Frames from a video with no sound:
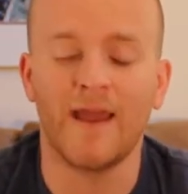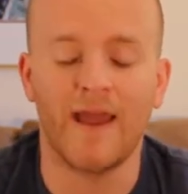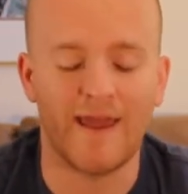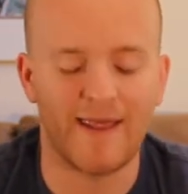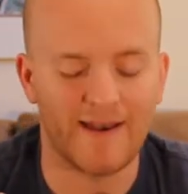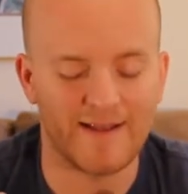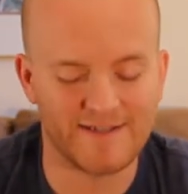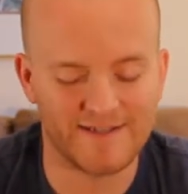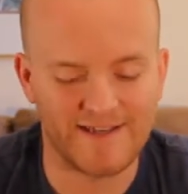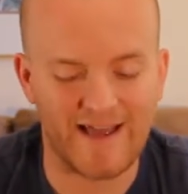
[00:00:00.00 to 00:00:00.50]

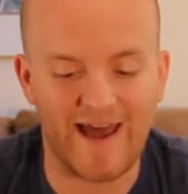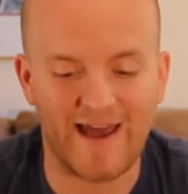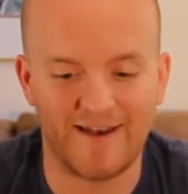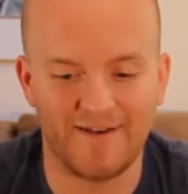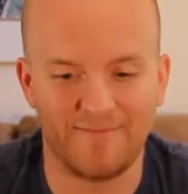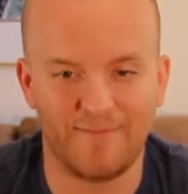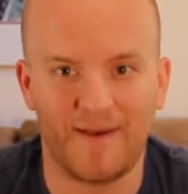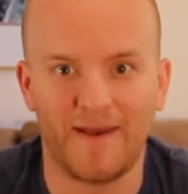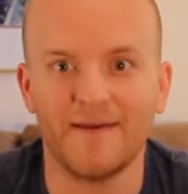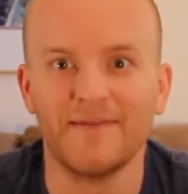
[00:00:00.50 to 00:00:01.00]
and it
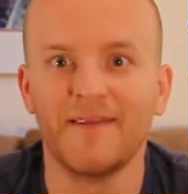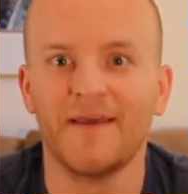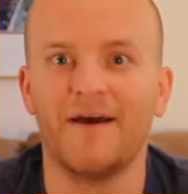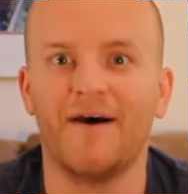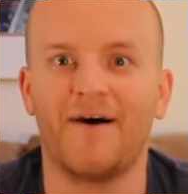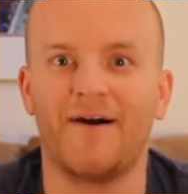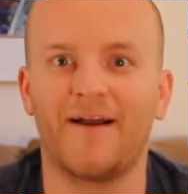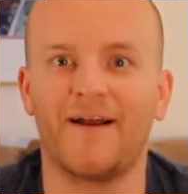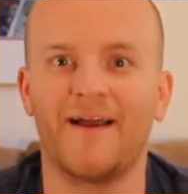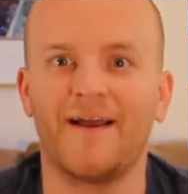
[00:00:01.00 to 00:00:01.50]
saddened me.
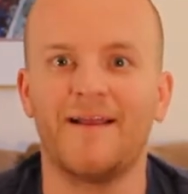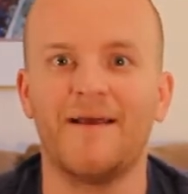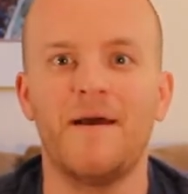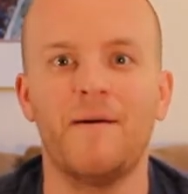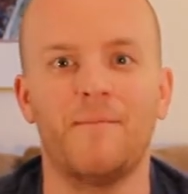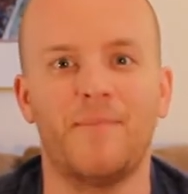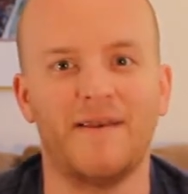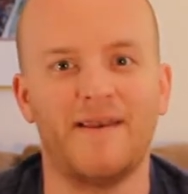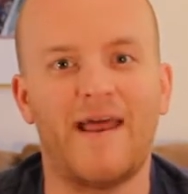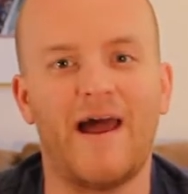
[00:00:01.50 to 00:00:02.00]
Alright,
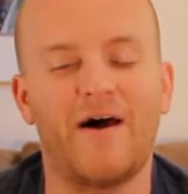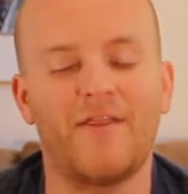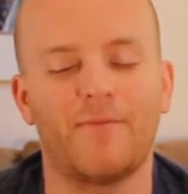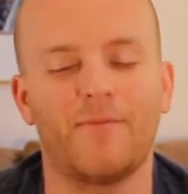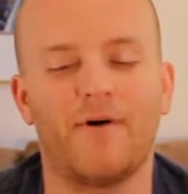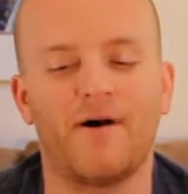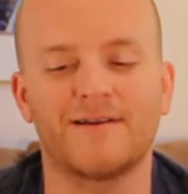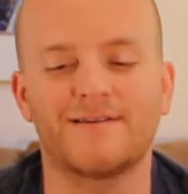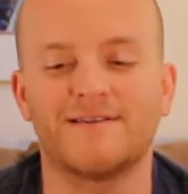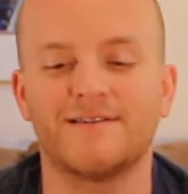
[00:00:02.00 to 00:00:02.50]
but now
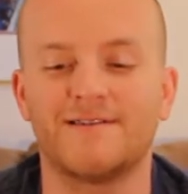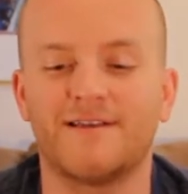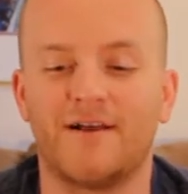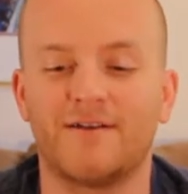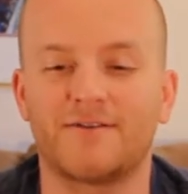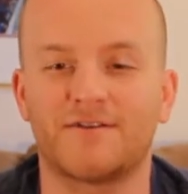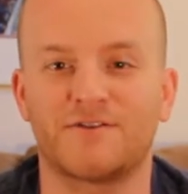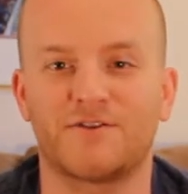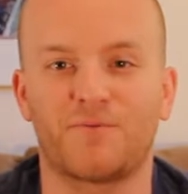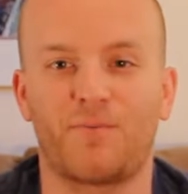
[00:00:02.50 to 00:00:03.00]
the Boston
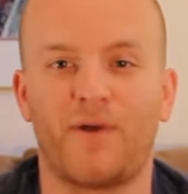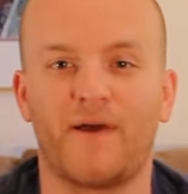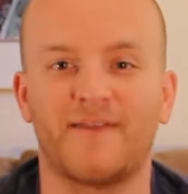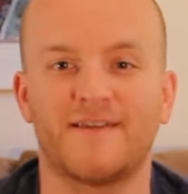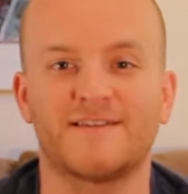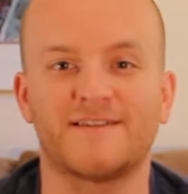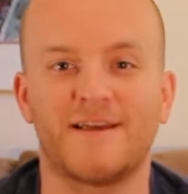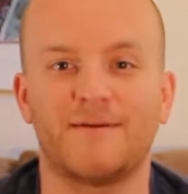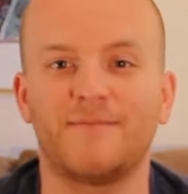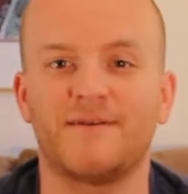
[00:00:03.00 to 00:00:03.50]
Celtics are playing
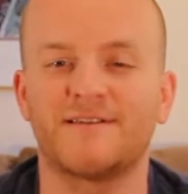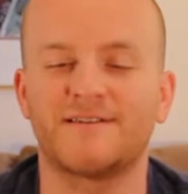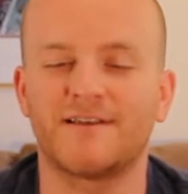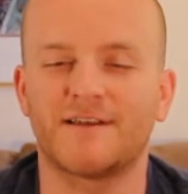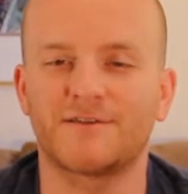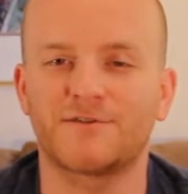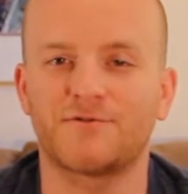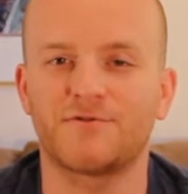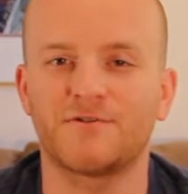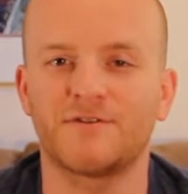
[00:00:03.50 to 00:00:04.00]
the
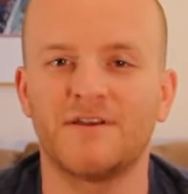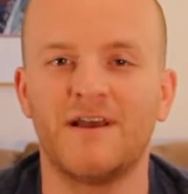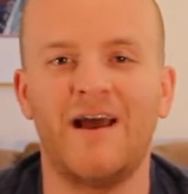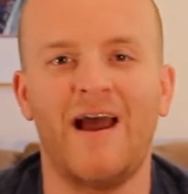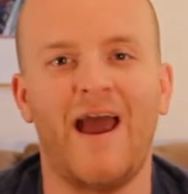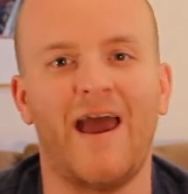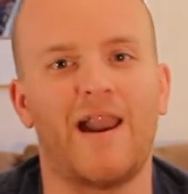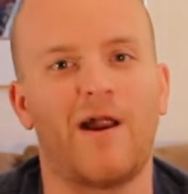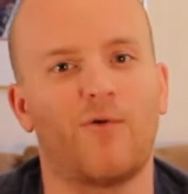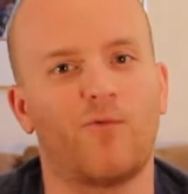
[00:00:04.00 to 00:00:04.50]
76ers,
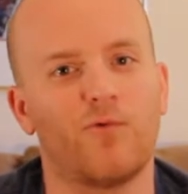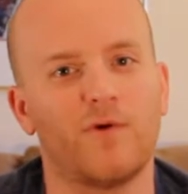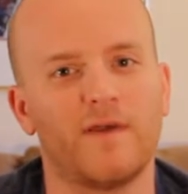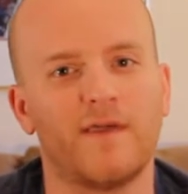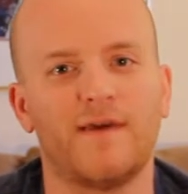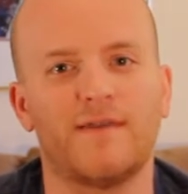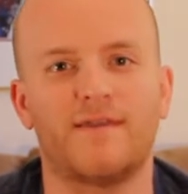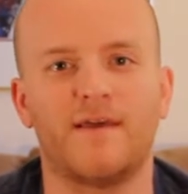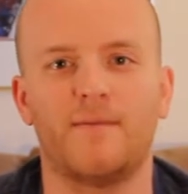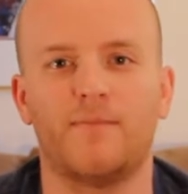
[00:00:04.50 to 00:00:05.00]
and I
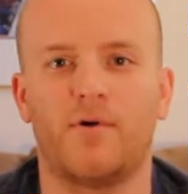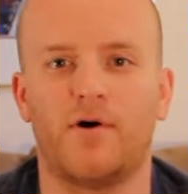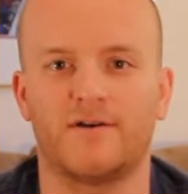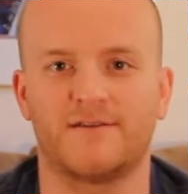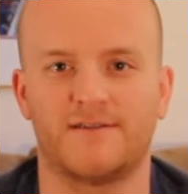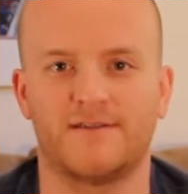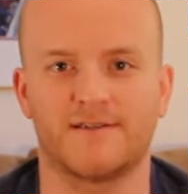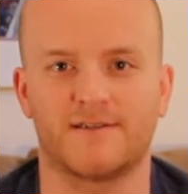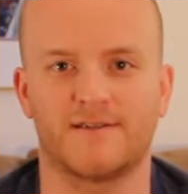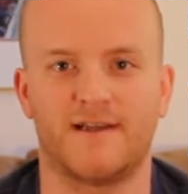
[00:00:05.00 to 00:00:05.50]
really think
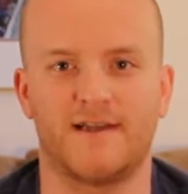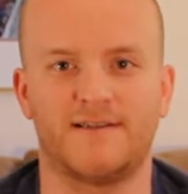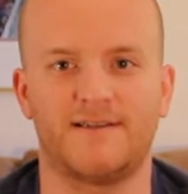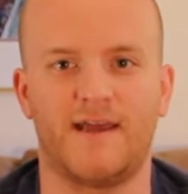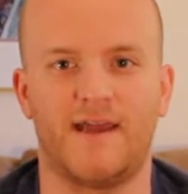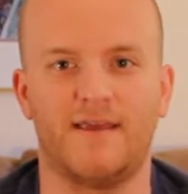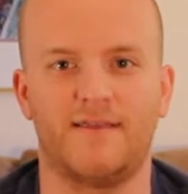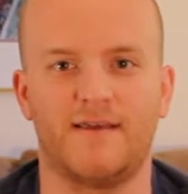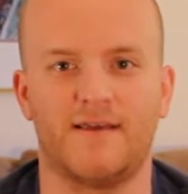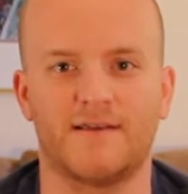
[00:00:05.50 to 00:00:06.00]
Boston's going to
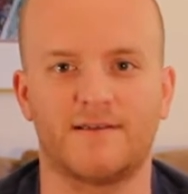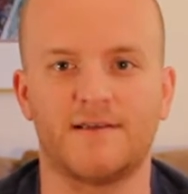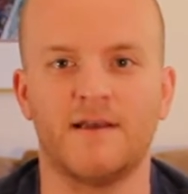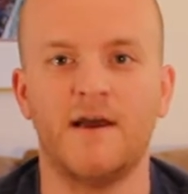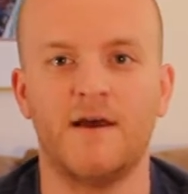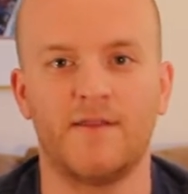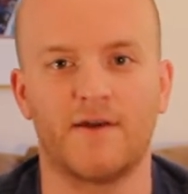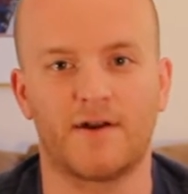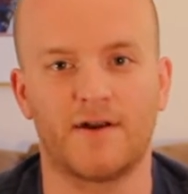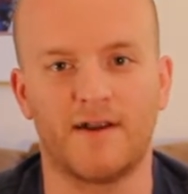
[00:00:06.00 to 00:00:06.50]
take this.
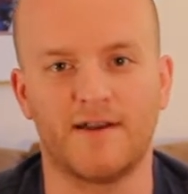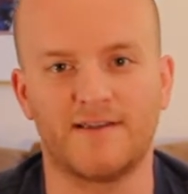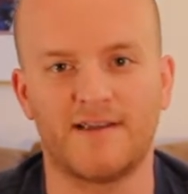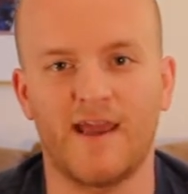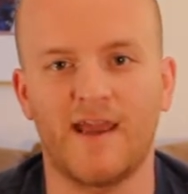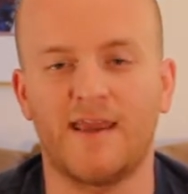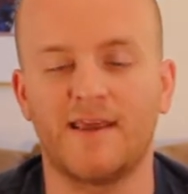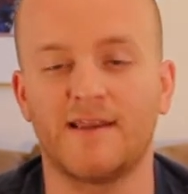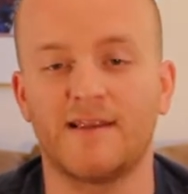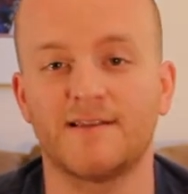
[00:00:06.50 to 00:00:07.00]
They're going to
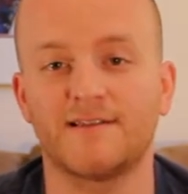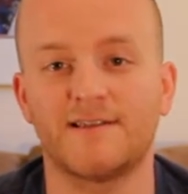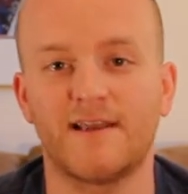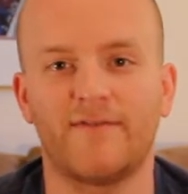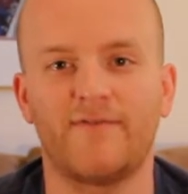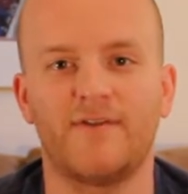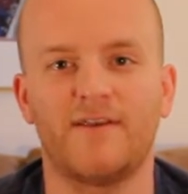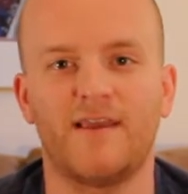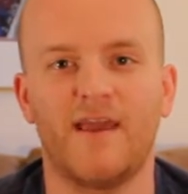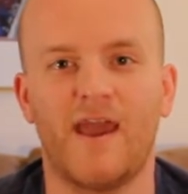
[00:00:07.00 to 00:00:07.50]
take it in
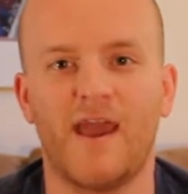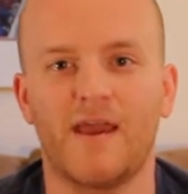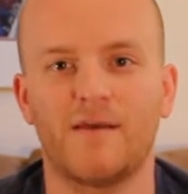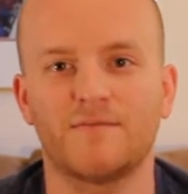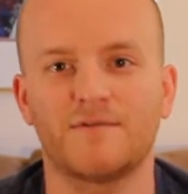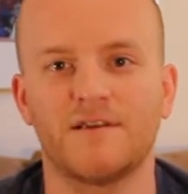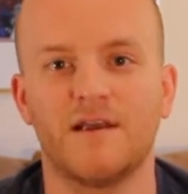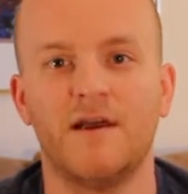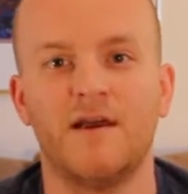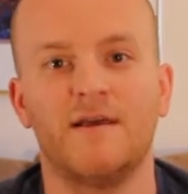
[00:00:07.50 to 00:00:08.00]
7
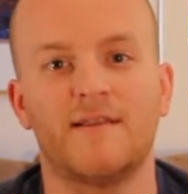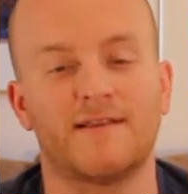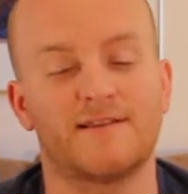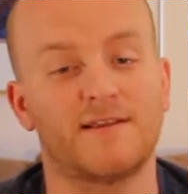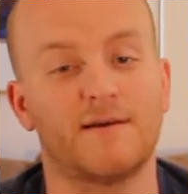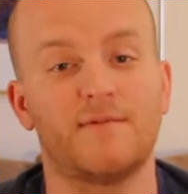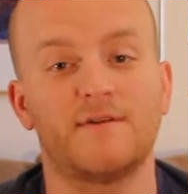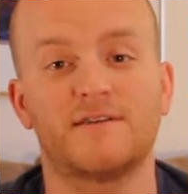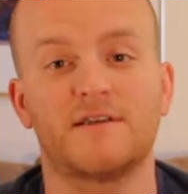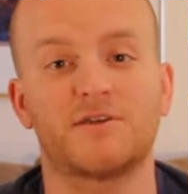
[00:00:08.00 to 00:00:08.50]
games. The
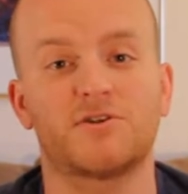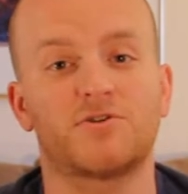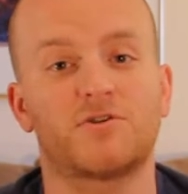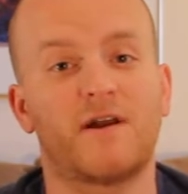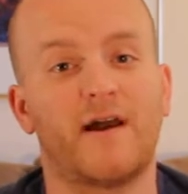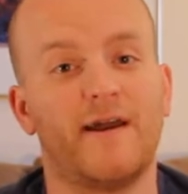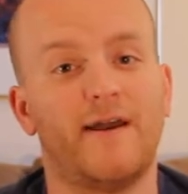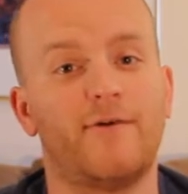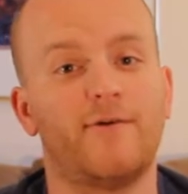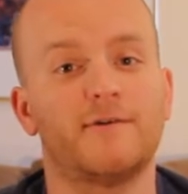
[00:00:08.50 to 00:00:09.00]
76ers
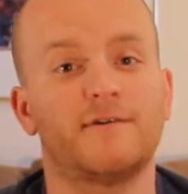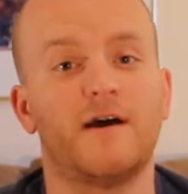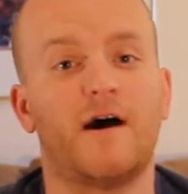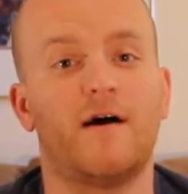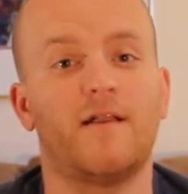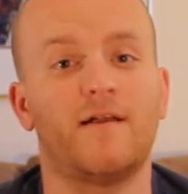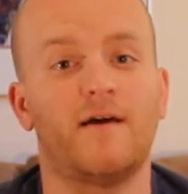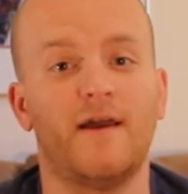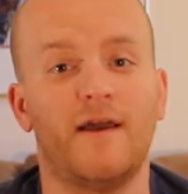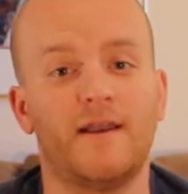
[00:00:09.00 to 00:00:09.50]
got
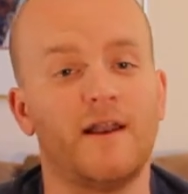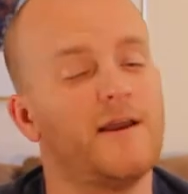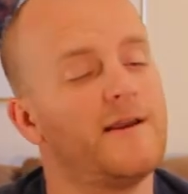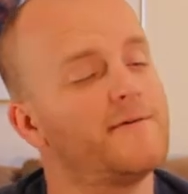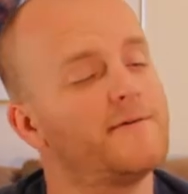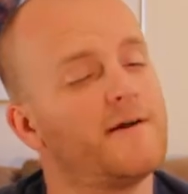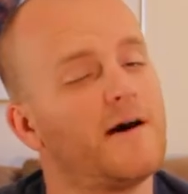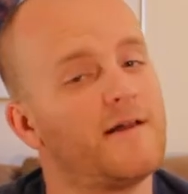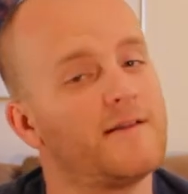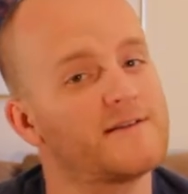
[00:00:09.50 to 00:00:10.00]
Iguodala, and
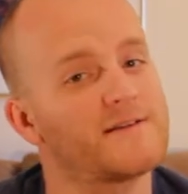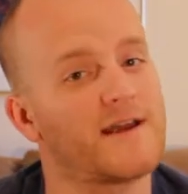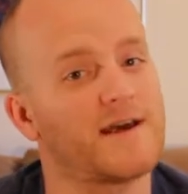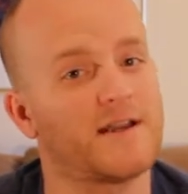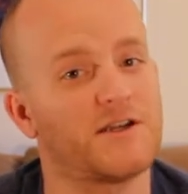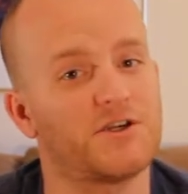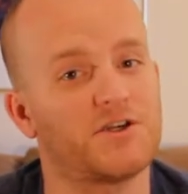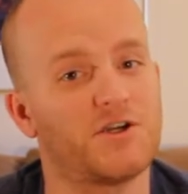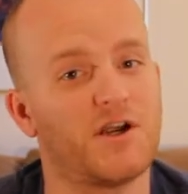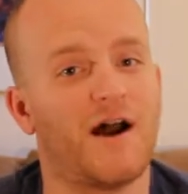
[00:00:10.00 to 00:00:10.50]
Iguodala's
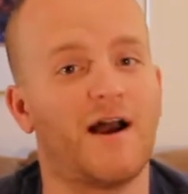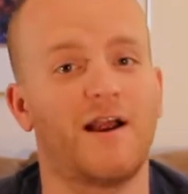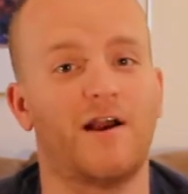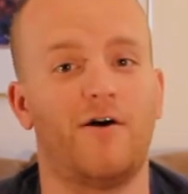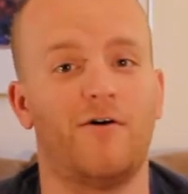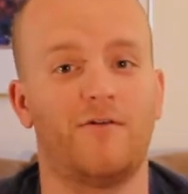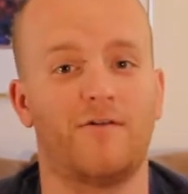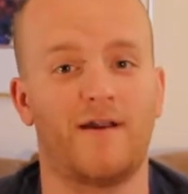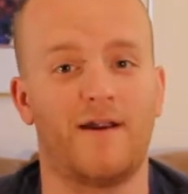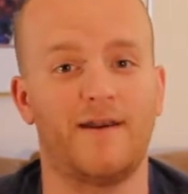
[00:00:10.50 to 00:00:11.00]
got a shot
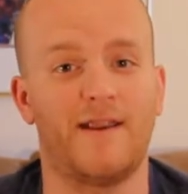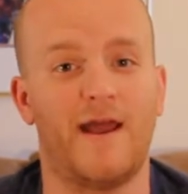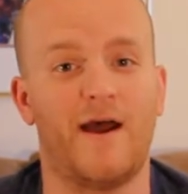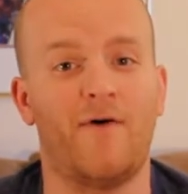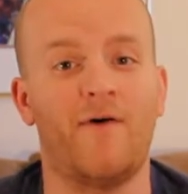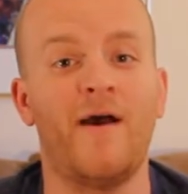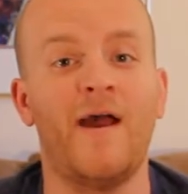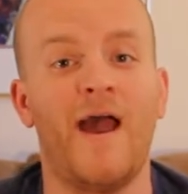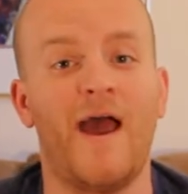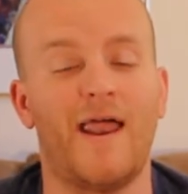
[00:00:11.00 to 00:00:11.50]
going right
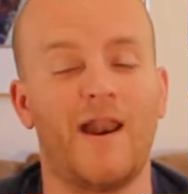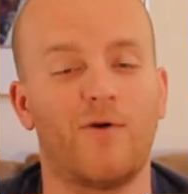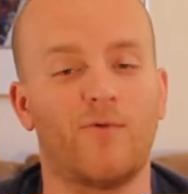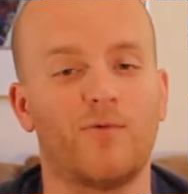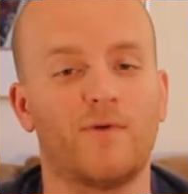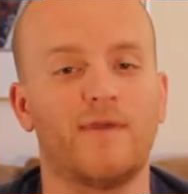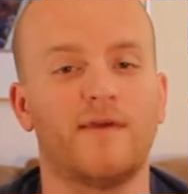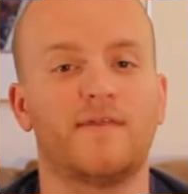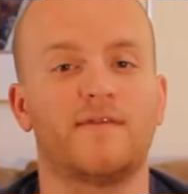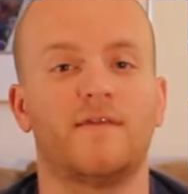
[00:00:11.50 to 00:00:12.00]
now, and I really